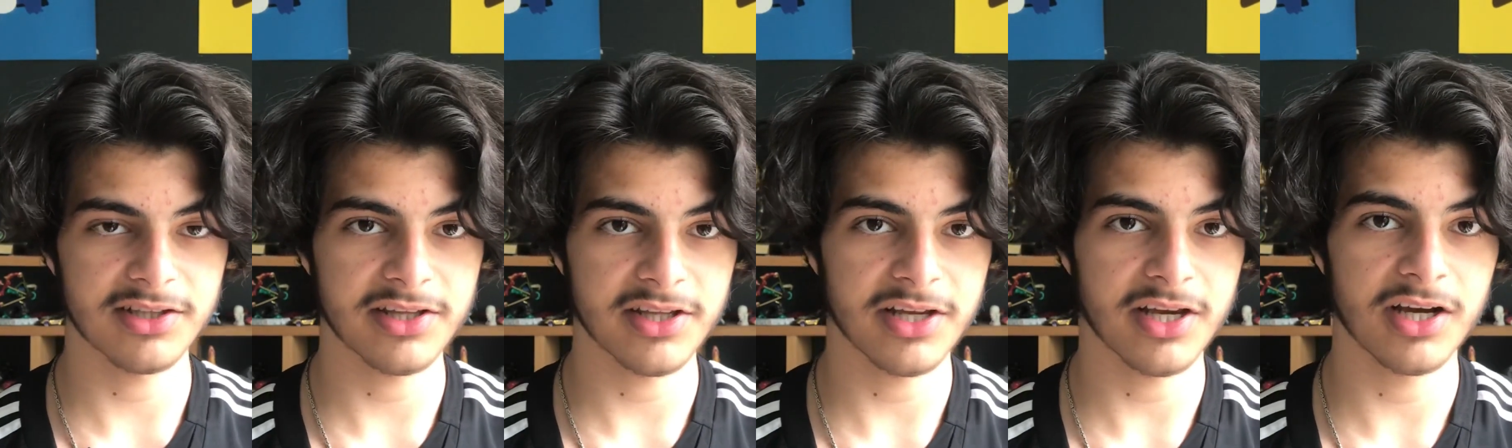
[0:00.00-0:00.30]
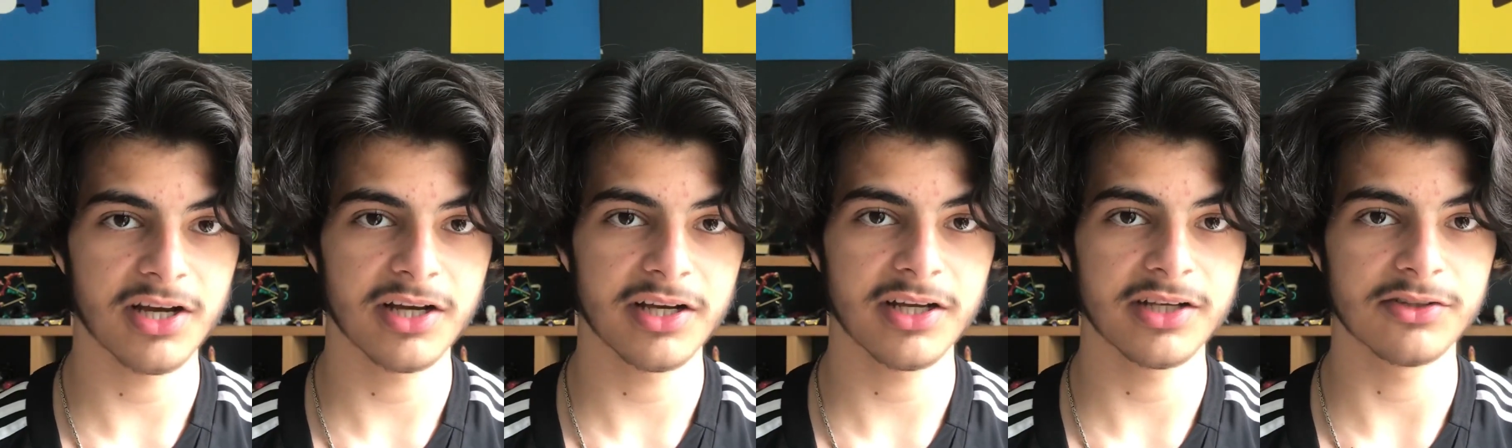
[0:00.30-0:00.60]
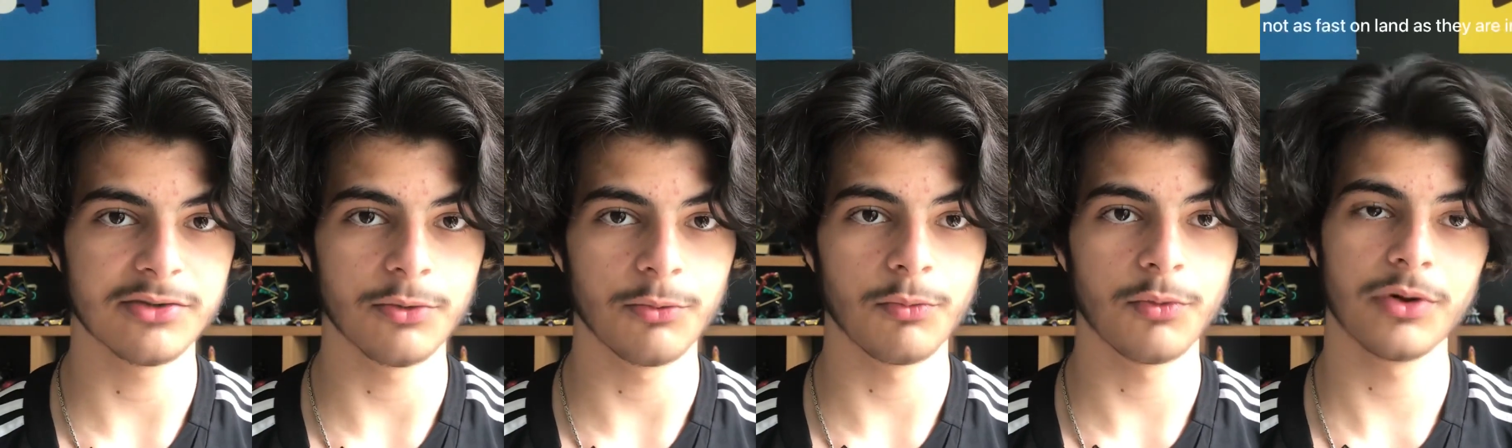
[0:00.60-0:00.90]
they are
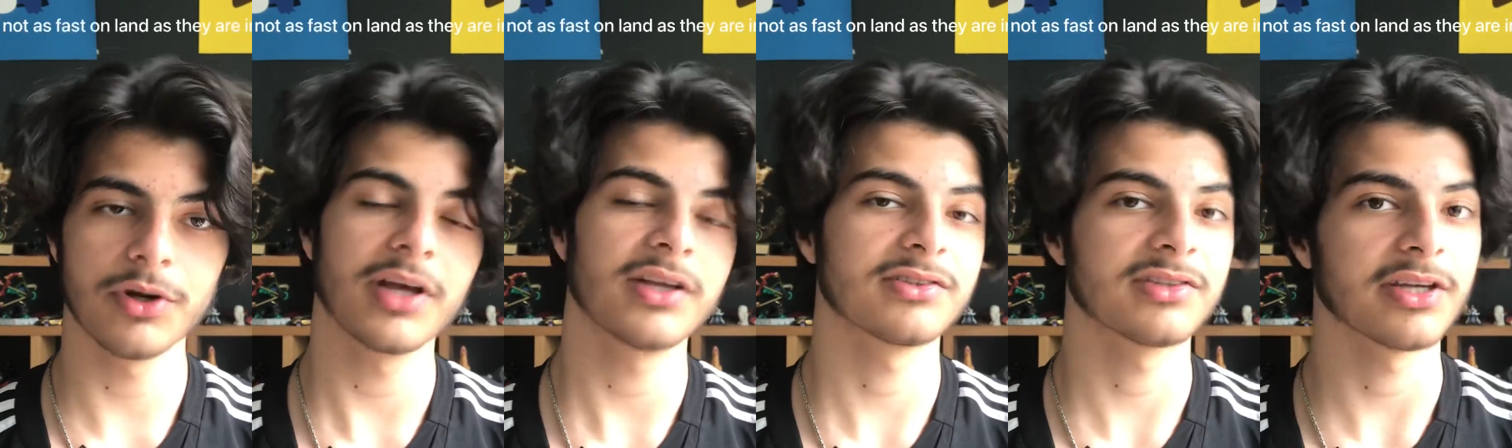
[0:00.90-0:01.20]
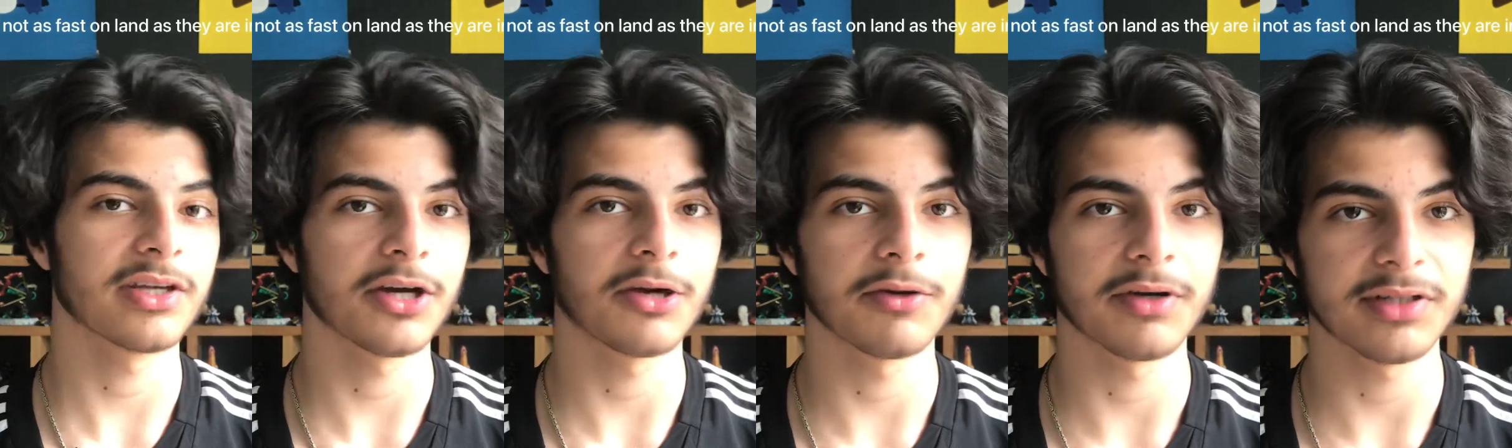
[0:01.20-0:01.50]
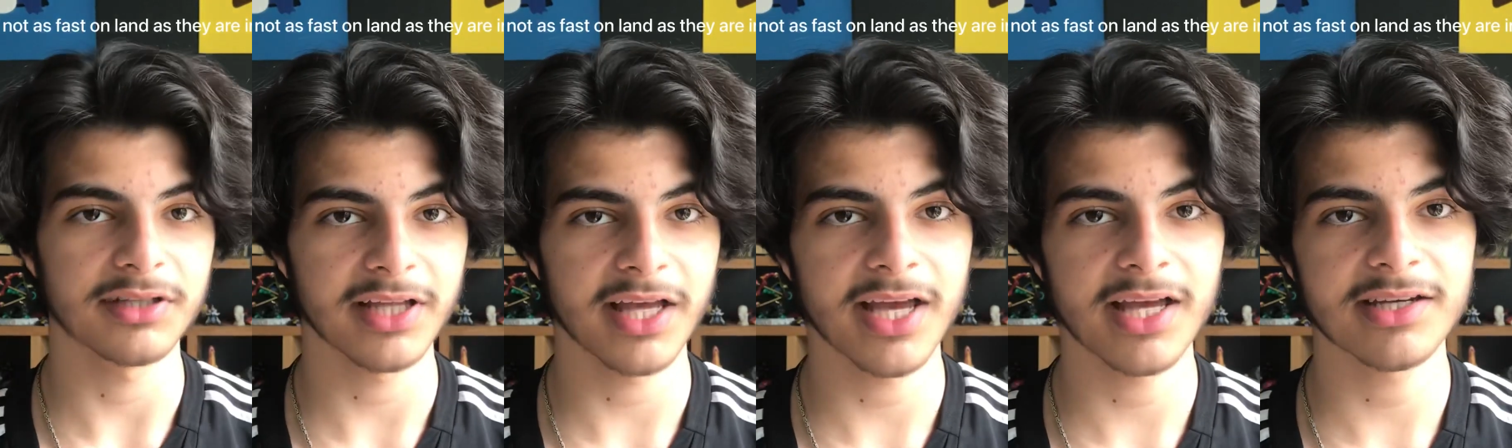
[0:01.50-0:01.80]
in the water as they are
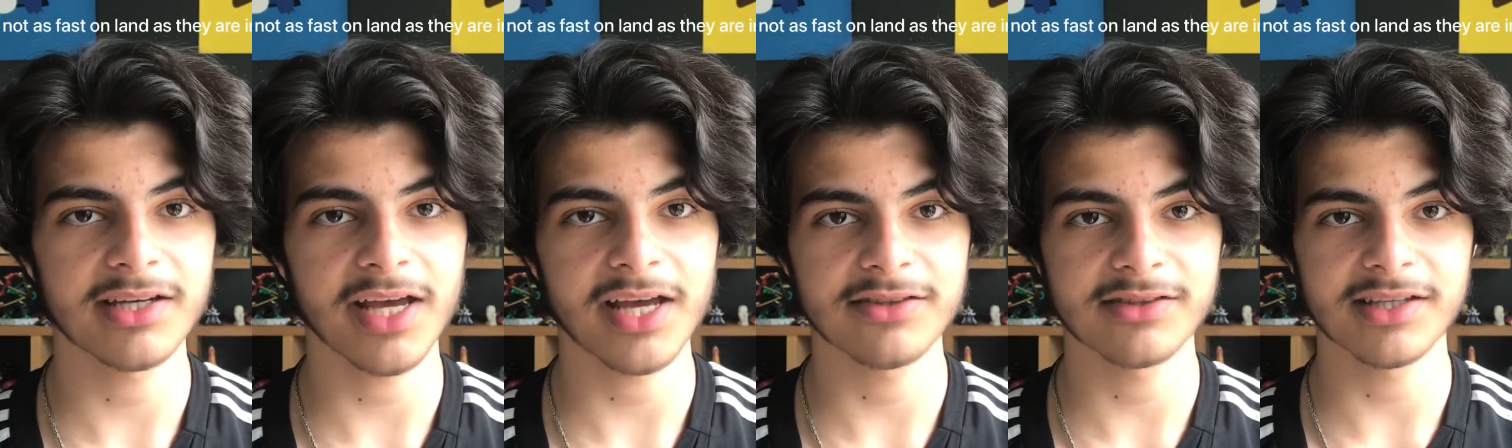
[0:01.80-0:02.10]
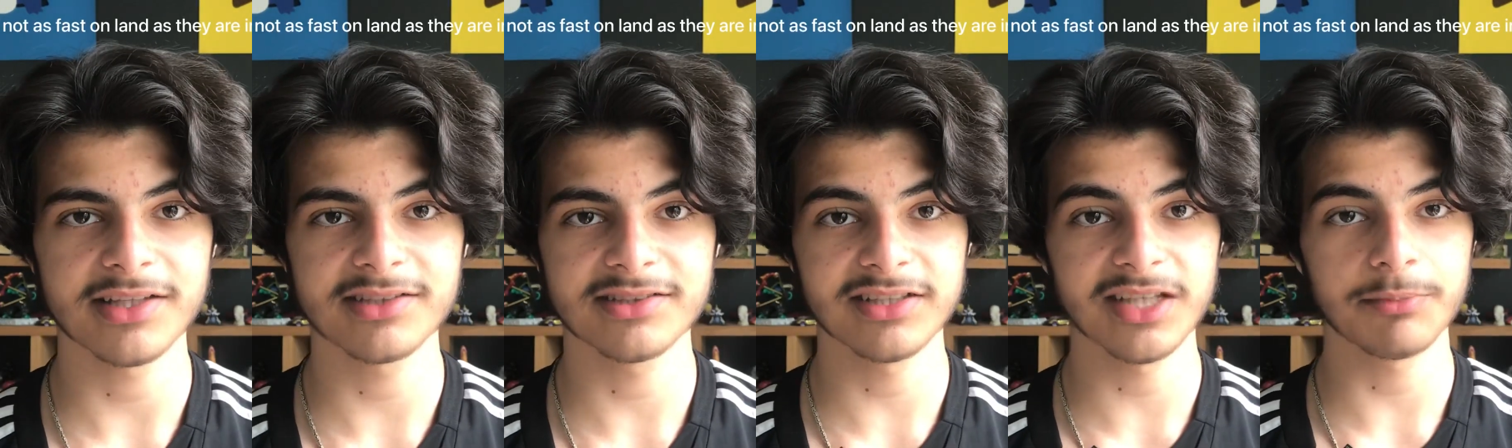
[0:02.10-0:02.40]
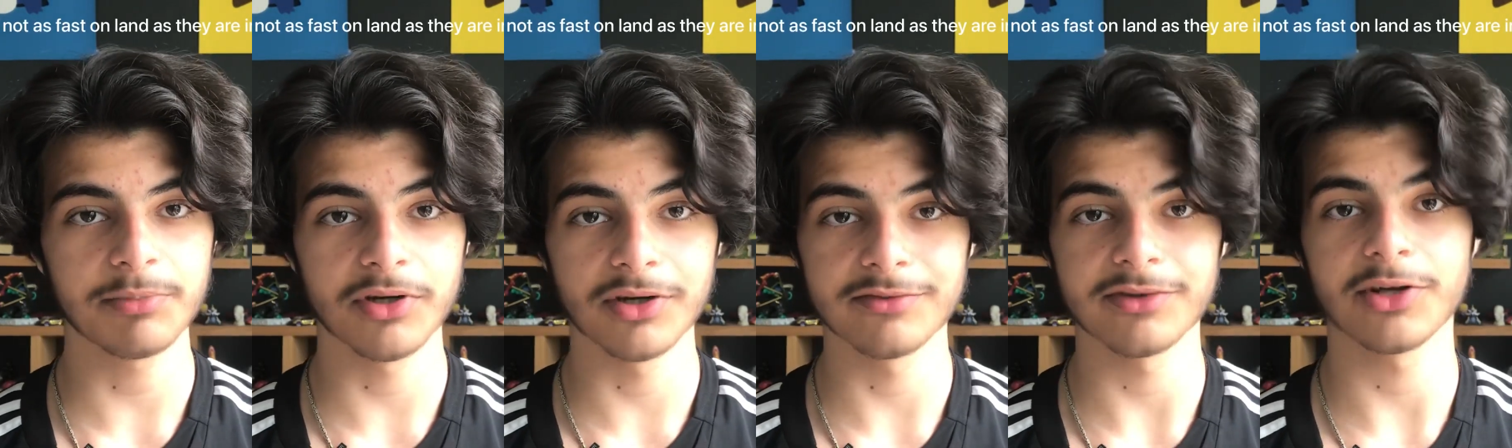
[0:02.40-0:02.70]
on land, and they
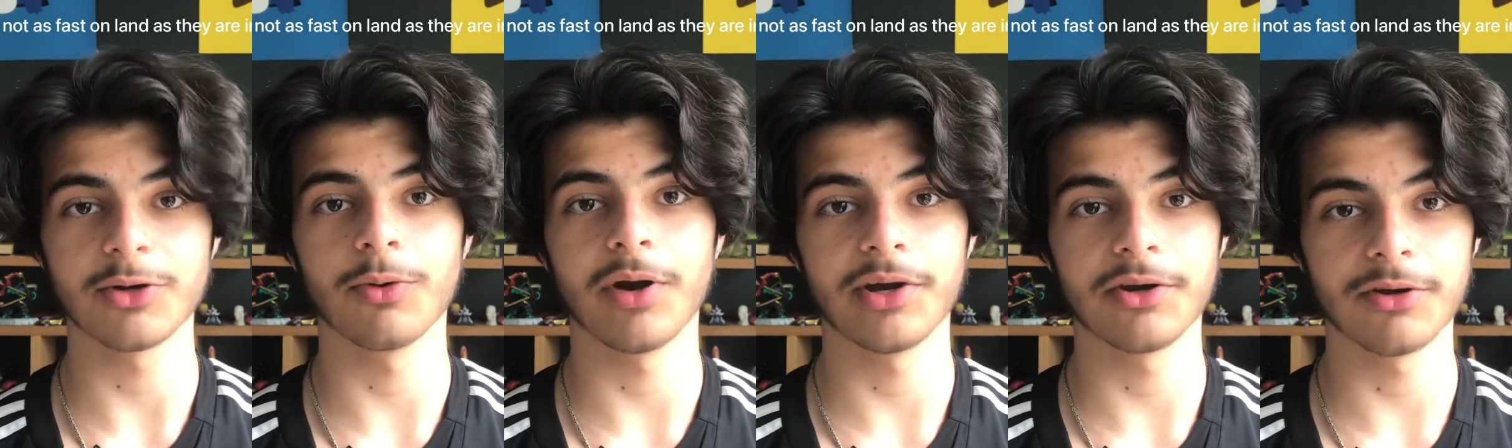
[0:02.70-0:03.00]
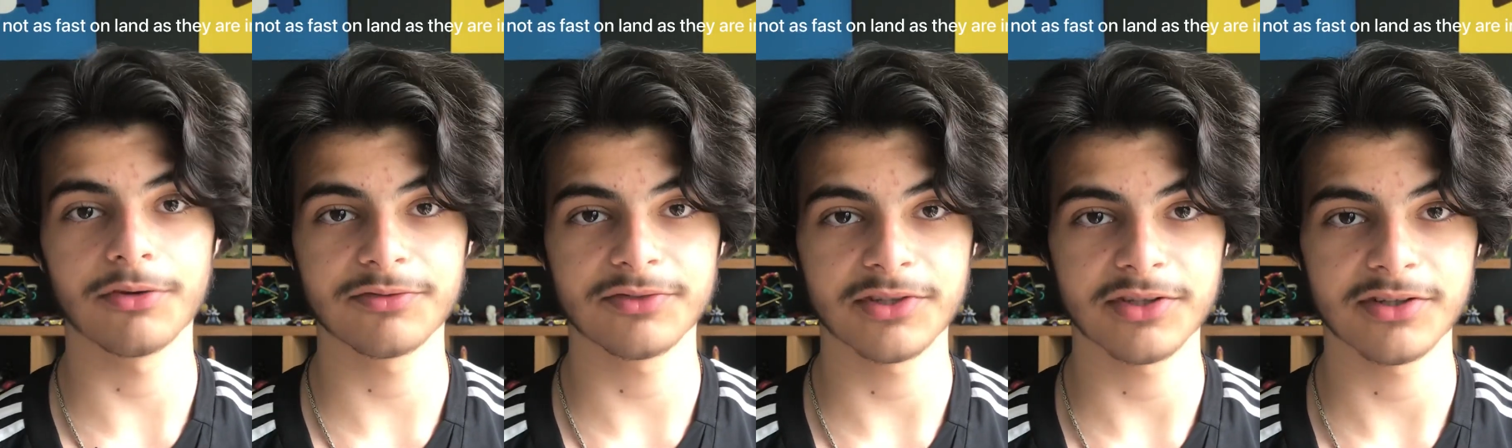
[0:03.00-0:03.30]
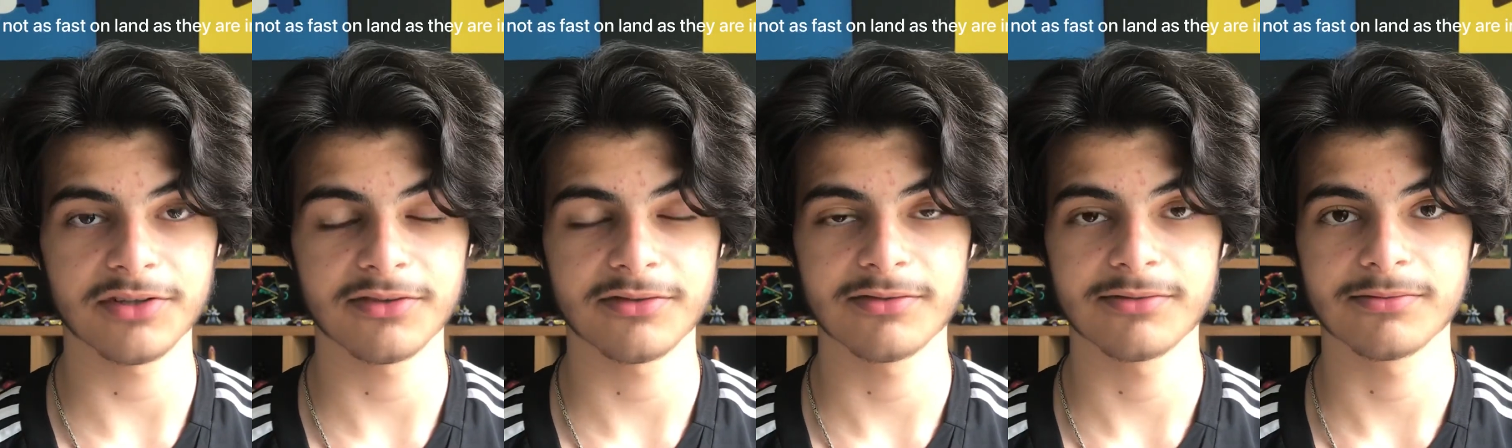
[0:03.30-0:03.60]
slip over quite often.